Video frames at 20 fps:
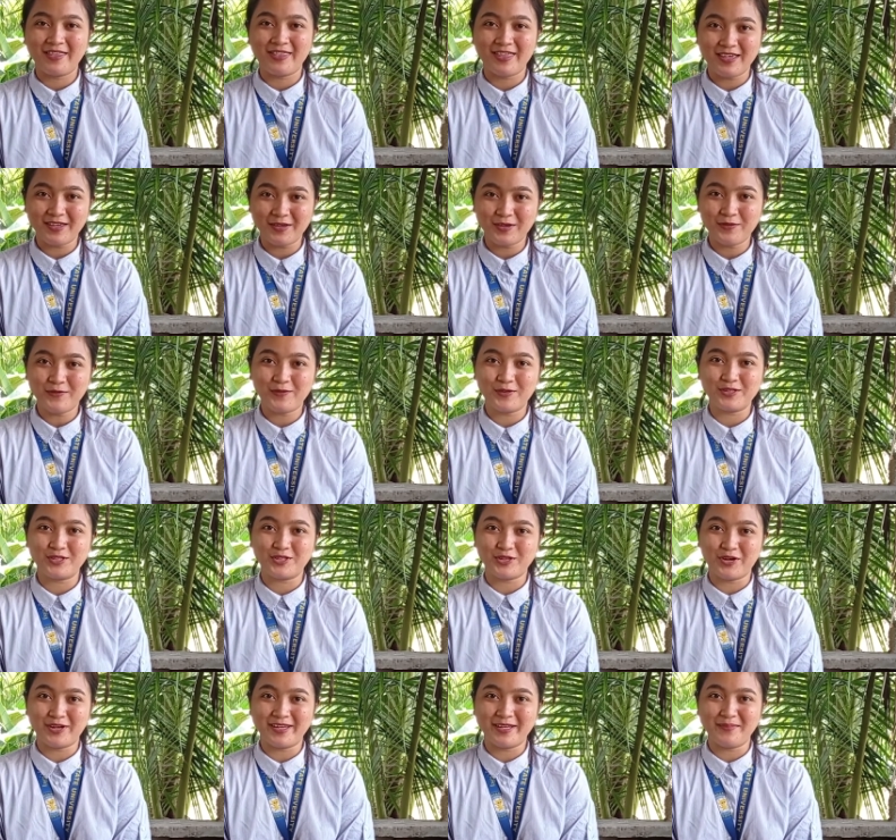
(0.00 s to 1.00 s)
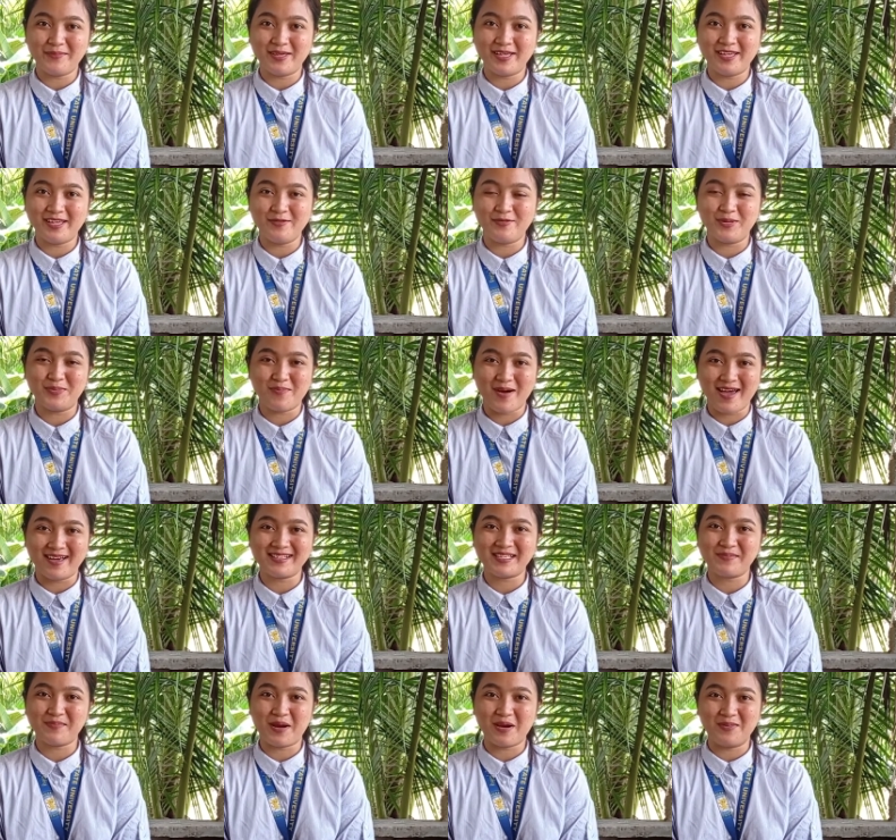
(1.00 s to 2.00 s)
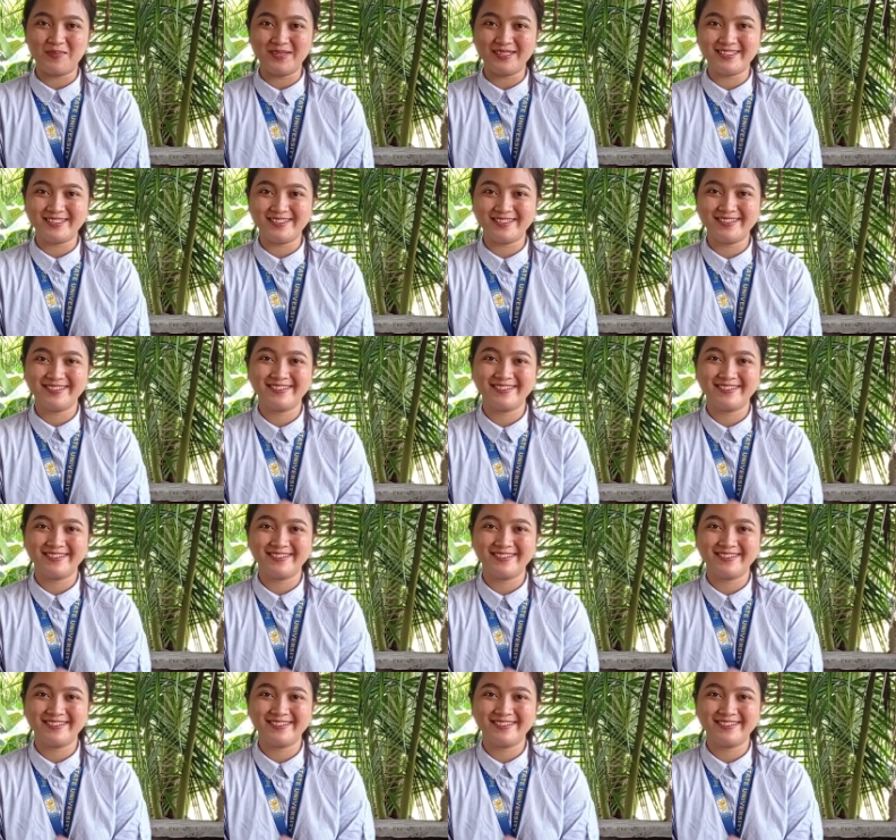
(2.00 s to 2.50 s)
Thank you for joining me with my experiment.